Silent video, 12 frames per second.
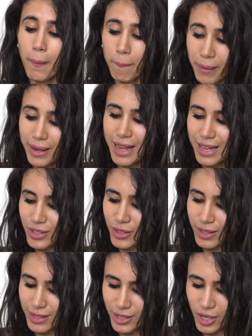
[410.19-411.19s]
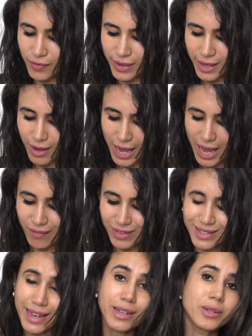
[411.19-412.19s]
But as you can see over here, I have a
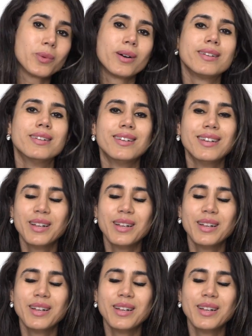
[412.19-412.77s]
second one,